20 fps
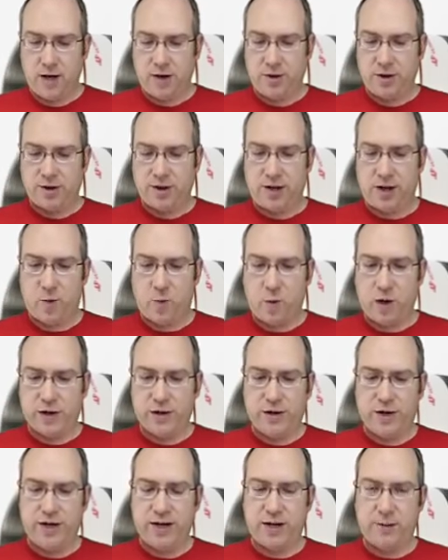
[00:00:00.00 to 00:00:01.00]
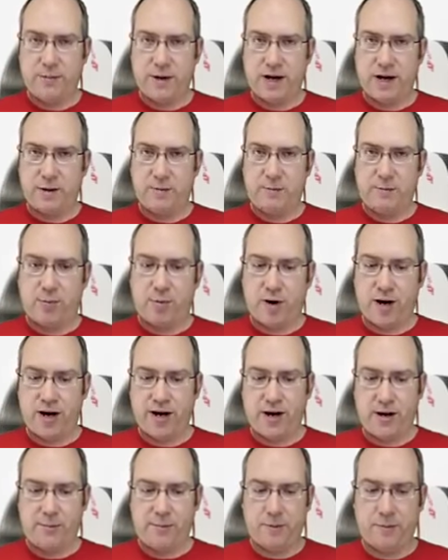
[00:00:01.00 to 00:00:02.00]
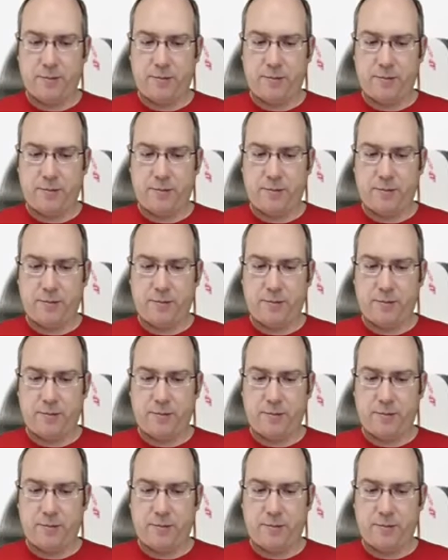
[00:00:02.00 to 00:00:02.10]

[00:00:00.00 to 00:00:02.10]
just kind of wedge it in at the bottom, pry it up.